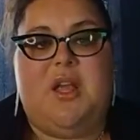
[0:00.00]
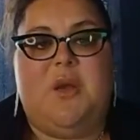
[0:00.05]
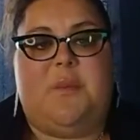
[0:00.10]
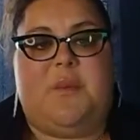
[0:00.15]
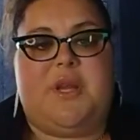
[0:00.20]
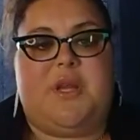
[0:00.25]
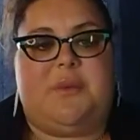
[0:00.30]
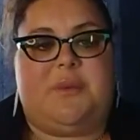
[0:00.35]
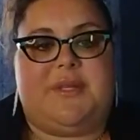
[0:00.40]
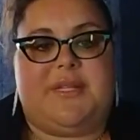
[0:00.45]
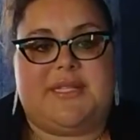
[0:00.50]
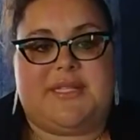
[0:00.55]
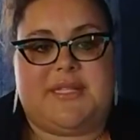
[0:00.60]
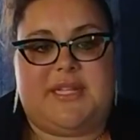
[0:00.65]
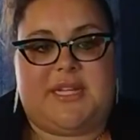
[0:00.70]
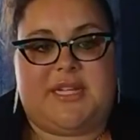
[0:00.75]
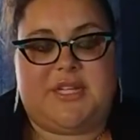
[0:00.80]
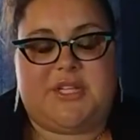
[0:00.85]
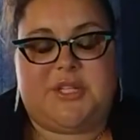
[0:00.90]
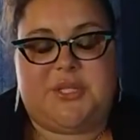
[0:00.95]
What are you
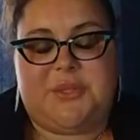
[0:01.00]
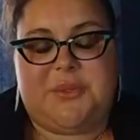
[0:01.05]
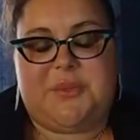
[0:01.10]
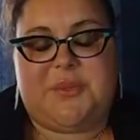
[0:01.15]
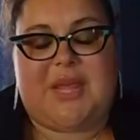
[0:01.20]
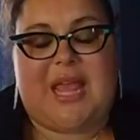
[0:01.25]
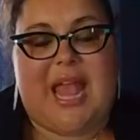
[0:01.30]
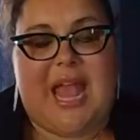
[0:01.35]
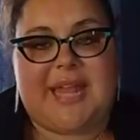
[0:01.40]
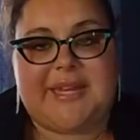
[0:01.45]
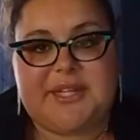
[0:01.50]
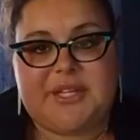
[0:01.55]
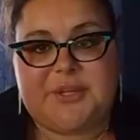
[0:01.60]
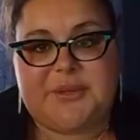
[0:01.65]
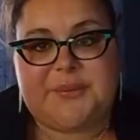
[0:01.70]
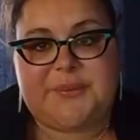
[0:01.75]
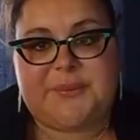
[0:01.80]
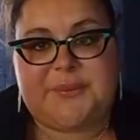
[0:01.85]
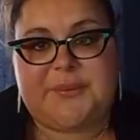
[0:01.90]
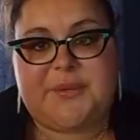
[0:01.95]
listening to? Can
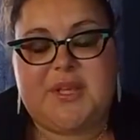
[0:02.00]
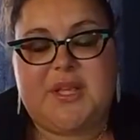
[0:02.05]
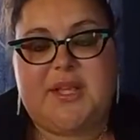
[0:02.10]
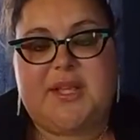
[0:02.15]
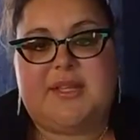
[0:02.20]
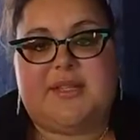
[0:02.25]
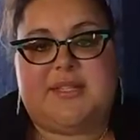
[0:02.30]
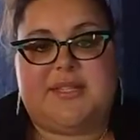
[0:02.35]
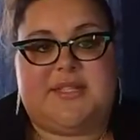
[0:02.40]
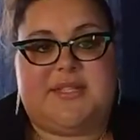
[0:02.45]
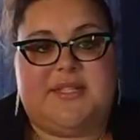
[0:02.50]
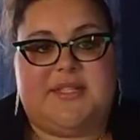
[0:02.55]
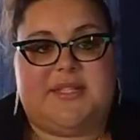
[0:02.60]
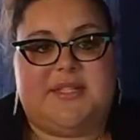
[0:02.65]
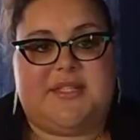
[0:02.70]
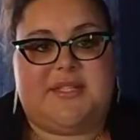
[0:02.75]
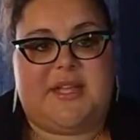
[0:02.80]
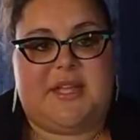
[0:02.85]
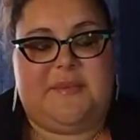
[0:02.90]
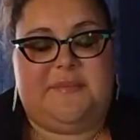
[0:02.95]
you listen to
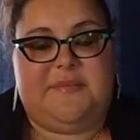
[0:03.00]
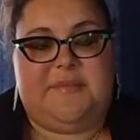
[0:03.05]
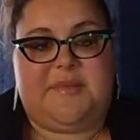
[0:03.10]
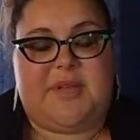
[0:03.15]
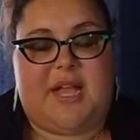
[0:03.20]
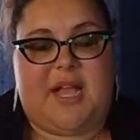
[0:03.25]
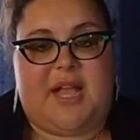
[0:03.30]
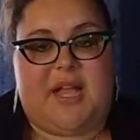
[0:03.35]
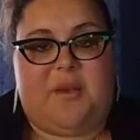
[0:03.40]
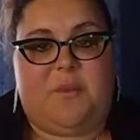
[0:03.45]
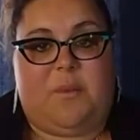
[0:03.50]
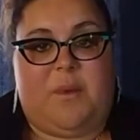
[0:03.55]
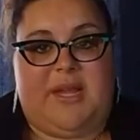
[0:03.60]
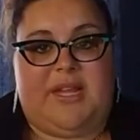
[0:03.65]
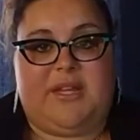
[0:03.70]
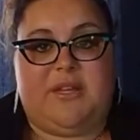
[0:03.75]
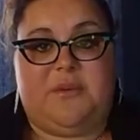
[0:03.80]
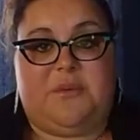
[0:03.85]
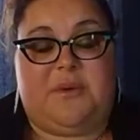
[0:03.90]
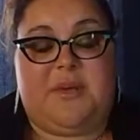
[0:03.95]
some
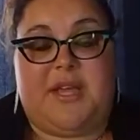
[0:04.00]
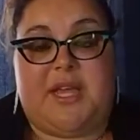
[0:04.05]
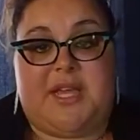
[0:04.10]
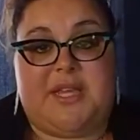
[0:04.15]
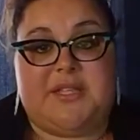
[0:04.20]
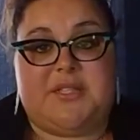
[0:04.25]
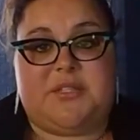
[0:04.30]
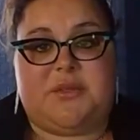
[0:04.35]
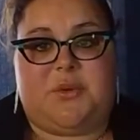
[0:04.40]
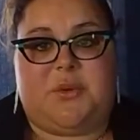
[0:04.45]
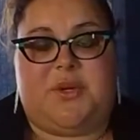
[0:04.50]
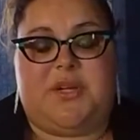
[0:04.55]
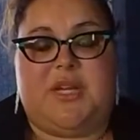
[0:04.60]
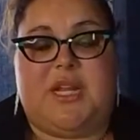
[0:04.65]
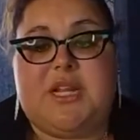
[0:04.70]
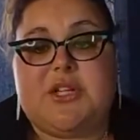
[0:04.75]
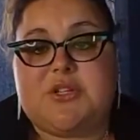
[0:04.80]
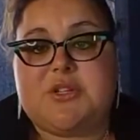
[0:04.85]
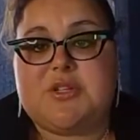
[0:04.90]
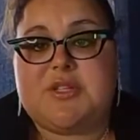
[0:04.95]
white noise or
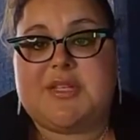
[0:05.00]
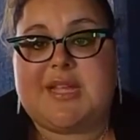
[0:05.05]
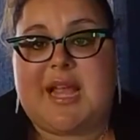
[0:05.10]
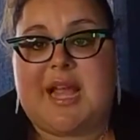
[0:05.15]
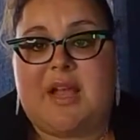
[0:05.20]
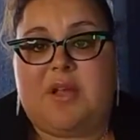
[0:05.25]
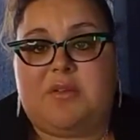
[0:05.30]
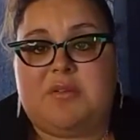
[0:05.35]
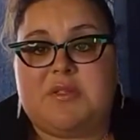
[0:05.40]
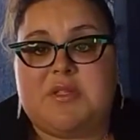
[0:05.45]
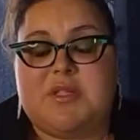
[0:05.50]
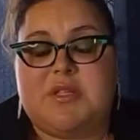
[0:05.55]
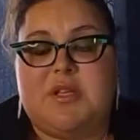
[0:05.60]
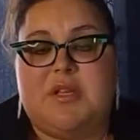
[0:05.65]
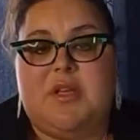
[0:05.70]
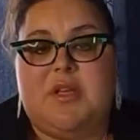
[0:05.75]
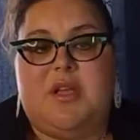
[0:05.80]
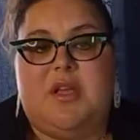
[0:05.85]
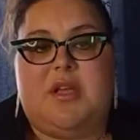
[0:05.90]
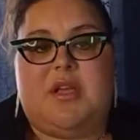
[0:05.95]
nature sounds
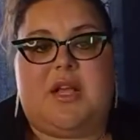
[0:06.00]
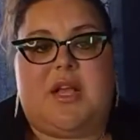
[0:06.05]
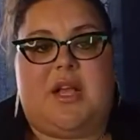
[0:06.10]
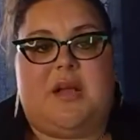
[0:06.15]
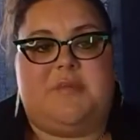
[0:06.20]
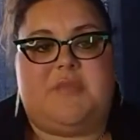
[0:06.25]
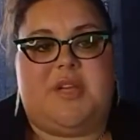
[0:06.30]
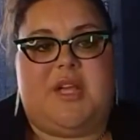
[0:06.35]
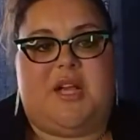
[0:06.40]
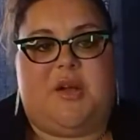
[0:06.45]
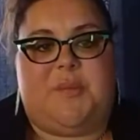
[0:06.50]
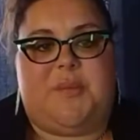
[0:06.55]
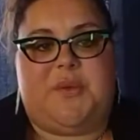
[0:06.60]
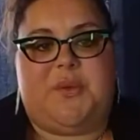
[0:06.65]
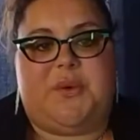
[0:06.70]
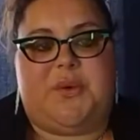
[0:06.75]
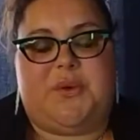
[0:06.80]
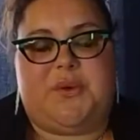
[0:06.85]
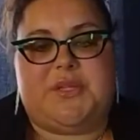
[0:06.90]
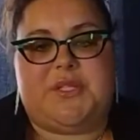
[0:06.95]
to help
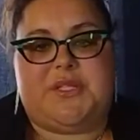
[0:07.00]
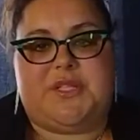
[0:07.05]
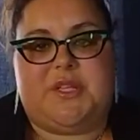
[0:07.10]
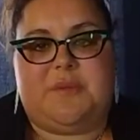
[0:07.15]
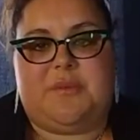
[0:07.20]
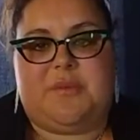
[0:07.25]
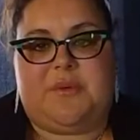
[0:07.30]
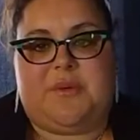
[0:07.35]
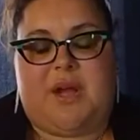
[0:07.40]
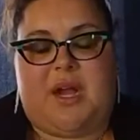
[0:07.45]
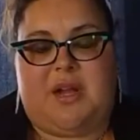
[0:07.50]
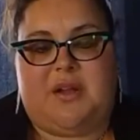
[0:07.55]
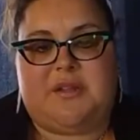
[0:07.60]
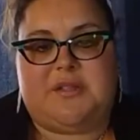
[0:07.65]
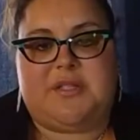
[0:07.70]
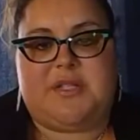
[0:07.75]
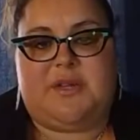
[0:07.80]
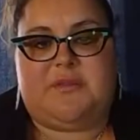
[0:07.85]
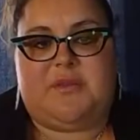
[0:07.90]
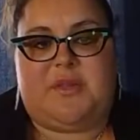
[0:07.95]
you go to sleep? There are
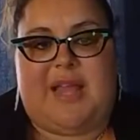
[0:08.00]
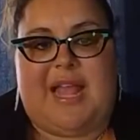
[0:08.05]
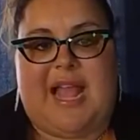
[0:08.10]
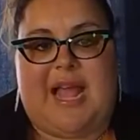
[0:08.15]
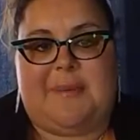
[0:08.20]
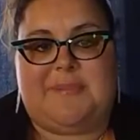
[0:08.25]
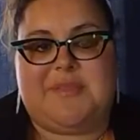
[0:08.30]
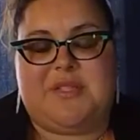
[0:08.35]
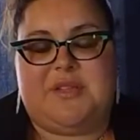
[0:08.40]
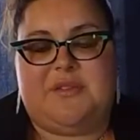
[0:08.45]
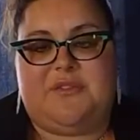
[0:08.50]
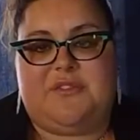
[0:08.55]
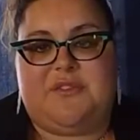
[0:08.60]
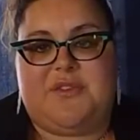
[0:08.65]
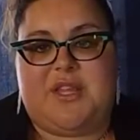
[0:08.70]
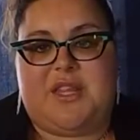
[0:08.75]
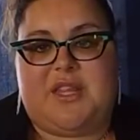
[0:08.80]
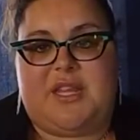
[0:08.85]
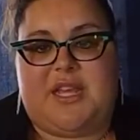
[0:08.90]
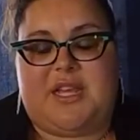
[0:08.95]
several apps and
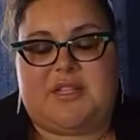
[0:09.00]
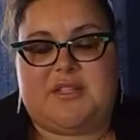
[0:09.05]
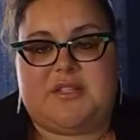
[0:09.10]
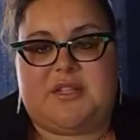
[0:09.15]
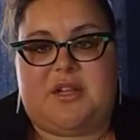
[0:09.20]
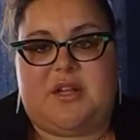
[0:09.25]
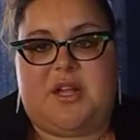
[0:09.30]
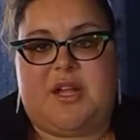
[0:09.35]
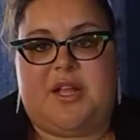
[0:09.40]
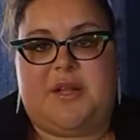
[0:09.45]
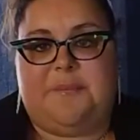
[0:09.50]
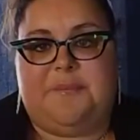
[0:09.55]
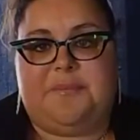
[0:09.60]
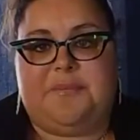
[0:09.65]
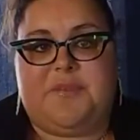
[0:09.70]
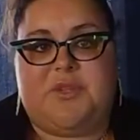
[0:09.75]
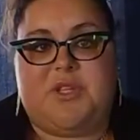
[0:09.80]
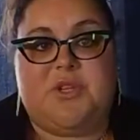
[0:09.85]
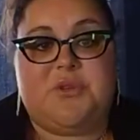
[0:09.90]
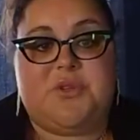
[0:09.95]
free things on
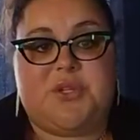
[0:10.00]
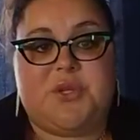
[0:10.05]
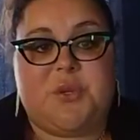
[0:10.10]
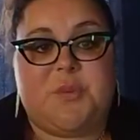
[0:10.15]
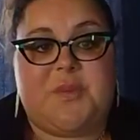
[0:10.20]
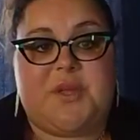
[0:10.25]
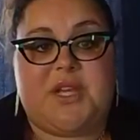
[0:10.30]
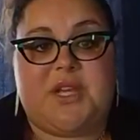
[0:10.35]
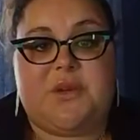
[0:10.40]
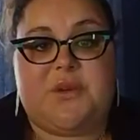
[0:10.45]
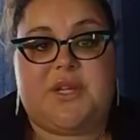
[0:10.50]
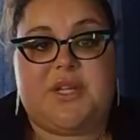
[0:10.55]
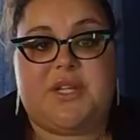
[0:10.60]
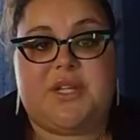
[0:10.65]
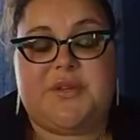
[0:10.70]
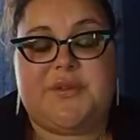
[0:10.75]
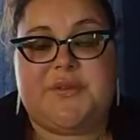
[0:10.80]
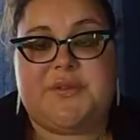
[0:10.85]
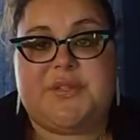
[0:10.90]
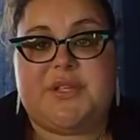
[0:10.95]
YouTube that you can
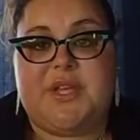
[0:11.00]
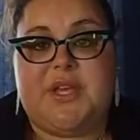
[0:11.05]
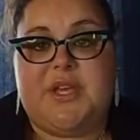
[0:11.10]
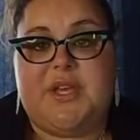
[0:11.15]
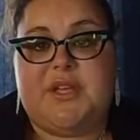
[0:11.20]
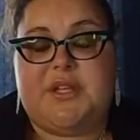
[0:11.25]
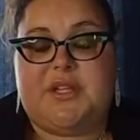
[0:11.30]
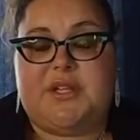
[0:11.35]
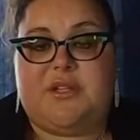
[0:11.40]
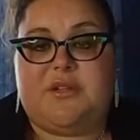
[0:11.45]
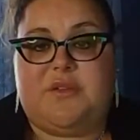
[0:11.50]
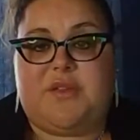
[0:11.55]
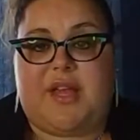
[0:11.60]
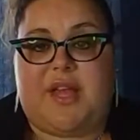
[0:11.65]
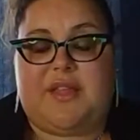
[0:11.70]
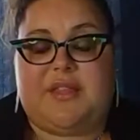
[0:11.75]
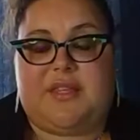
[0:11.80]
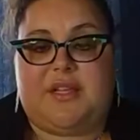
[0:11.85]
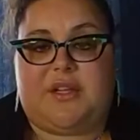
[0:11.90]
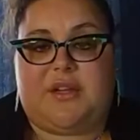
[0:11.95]
use to do
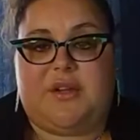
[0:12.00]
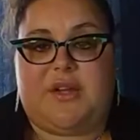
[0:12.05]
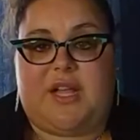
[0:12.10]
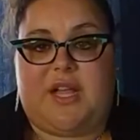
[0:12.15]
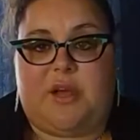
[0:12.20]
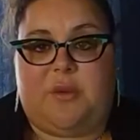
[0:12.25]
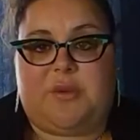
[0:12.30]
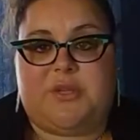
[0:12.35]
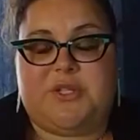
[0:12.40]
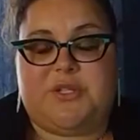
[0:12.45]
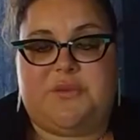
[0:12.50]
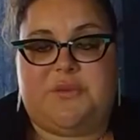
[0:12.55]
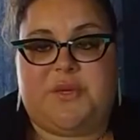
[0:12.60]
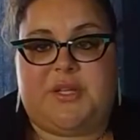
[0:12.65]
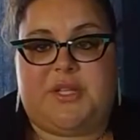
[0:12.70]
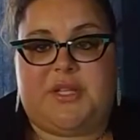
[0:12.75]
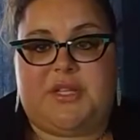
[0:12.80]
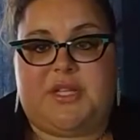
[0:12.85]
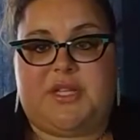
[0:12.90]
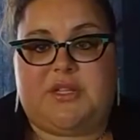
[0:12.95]
that could help, because you
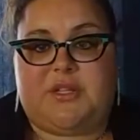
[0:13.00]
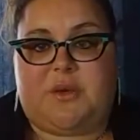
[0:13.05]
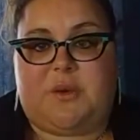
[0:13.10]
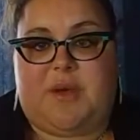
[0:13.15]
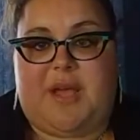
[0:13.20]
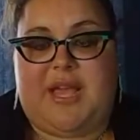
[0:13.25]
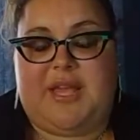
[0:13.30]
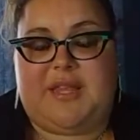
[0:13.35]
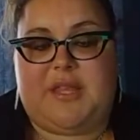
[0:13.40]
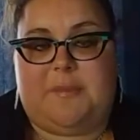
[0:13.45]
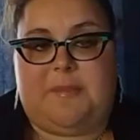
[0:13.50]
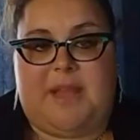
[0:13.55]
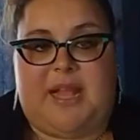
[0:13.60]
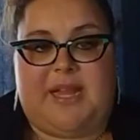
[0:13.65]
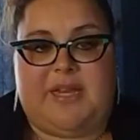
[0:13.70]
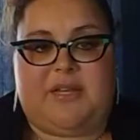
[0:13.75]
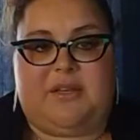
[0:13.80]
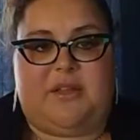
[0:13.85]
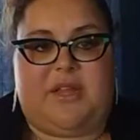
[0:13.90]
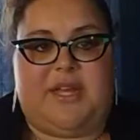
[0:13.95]
really need to quiet the
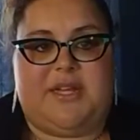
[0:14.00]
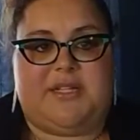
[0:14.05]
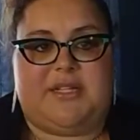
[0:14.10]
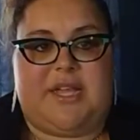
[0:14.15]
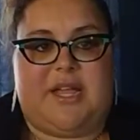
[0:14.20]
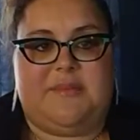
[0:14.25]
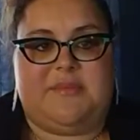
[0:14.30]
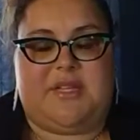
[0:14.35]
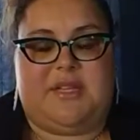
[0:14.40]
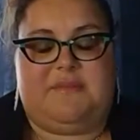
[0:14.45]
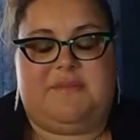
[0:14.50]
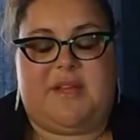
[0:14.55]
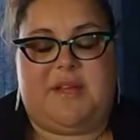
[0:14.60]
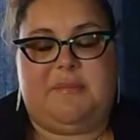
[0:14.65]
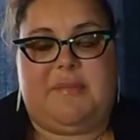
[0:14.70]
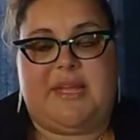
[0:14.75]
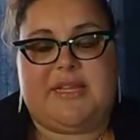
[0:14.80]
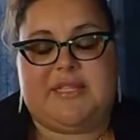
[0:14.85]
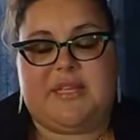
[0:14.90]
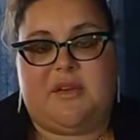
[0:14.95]
mind. A lot of times I find
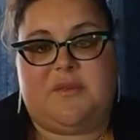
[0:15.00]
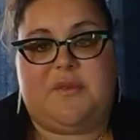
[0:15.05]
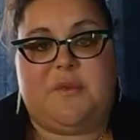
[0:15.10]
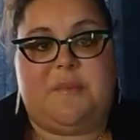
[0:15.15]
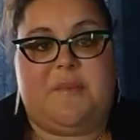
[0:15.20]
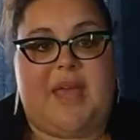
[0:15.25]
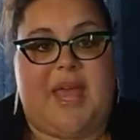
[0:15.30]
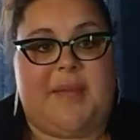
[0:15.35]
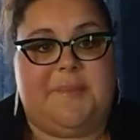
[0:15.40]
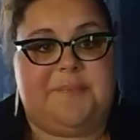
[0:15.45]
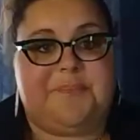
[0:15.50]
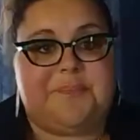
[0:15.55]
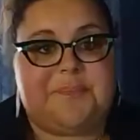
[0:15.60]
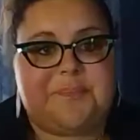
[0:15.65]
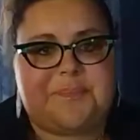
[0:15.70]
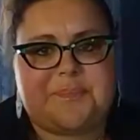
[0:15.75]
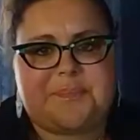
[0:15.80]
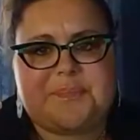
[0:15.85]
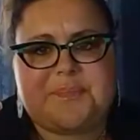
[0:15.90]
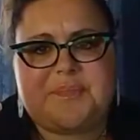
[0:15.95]
myself in bed
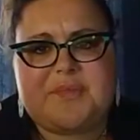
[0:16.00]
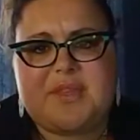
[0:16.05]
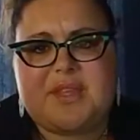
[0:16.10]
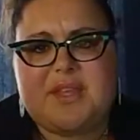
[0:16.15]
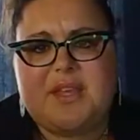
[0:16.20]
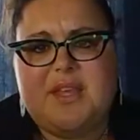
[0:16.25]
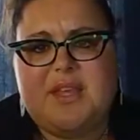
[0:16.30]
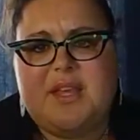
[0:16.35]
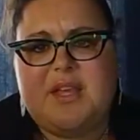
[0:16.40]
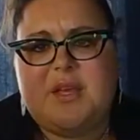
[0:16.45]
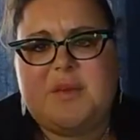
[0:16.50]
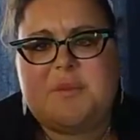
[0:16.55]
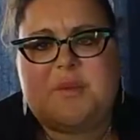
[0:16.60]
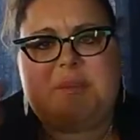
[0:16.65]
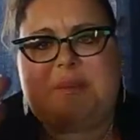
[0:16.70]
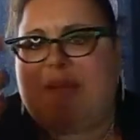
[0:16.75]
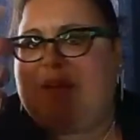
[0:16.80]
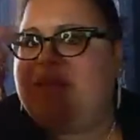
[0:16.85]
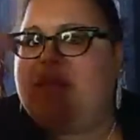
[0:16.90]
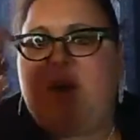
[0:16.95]
with
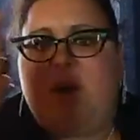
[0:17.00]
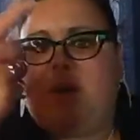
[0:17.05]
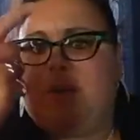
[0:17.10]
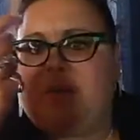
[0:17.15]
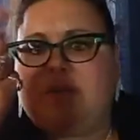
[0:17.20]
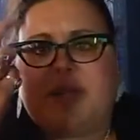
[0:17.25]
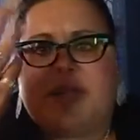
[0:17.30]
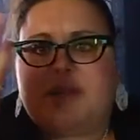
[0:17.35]
my phone, like